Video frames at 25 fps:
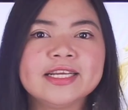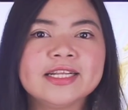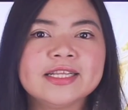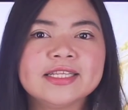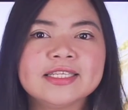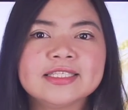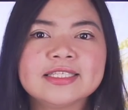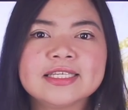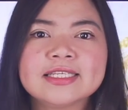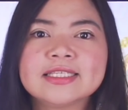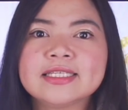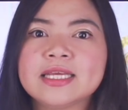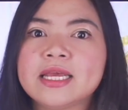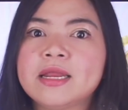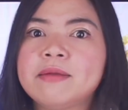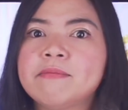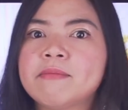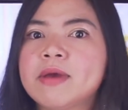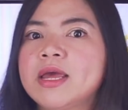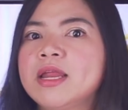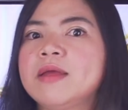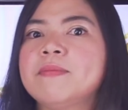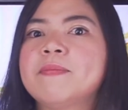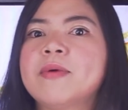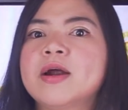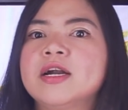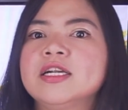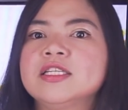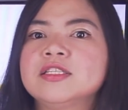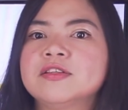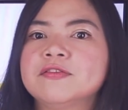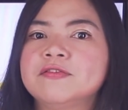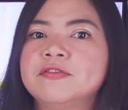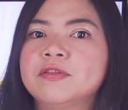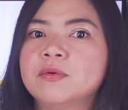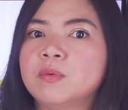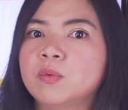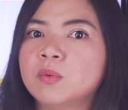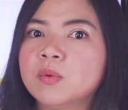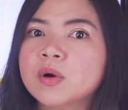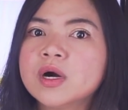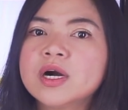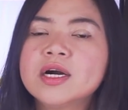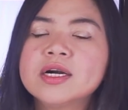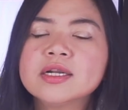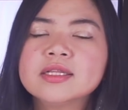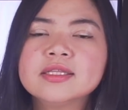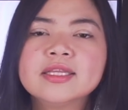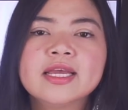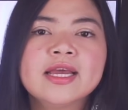illnesses in many parts of the
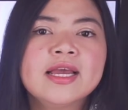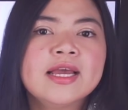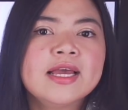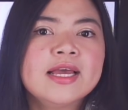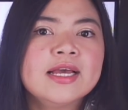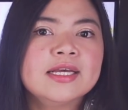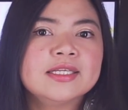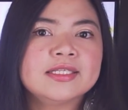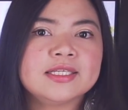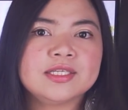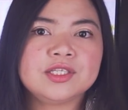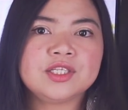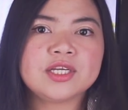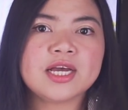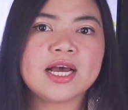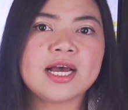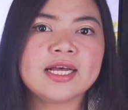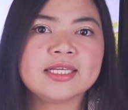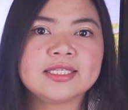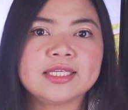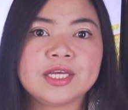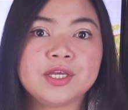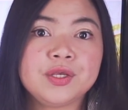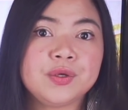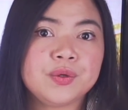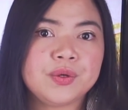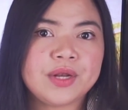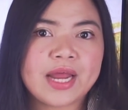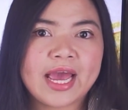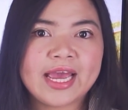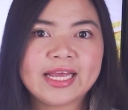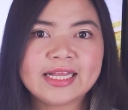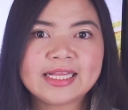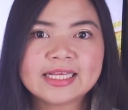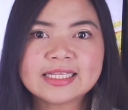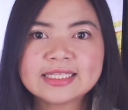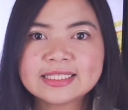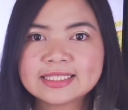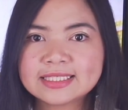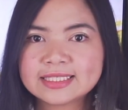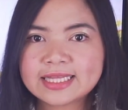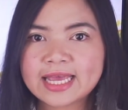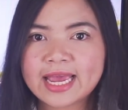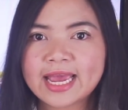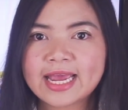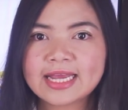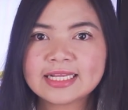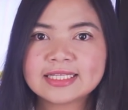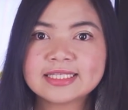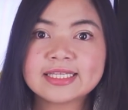world, such as United
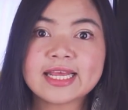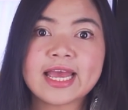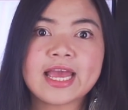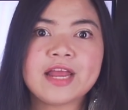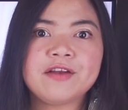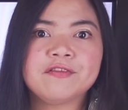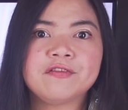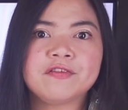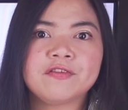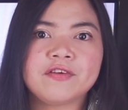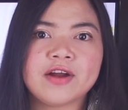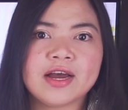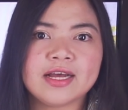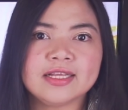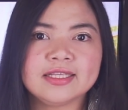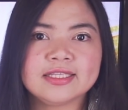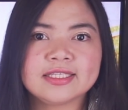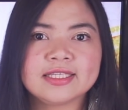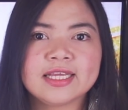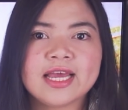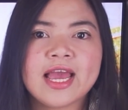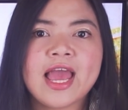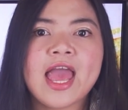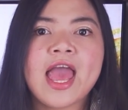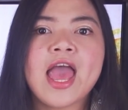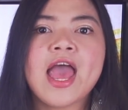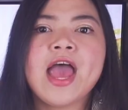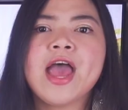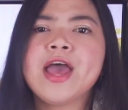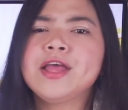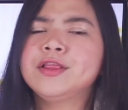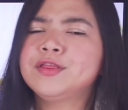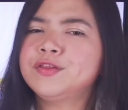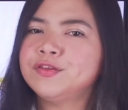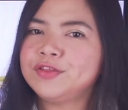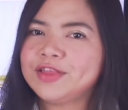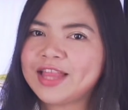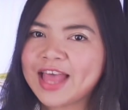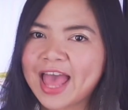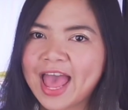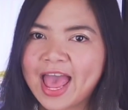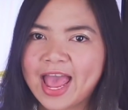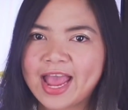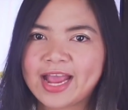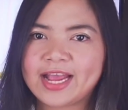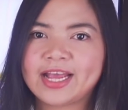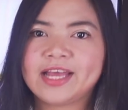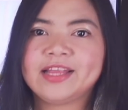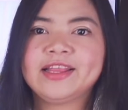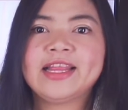States and France.
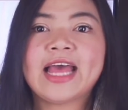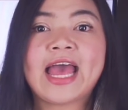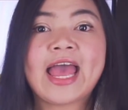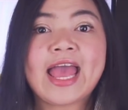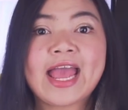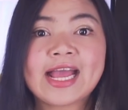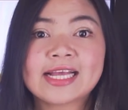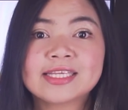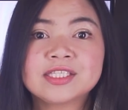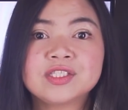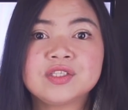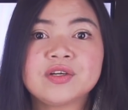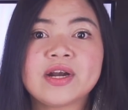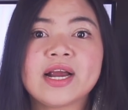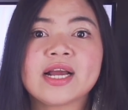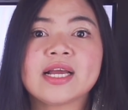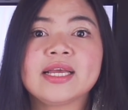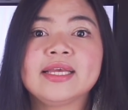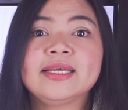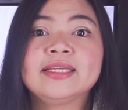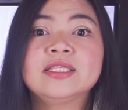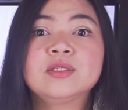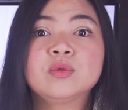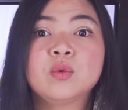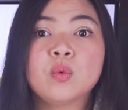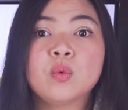Today, the extract is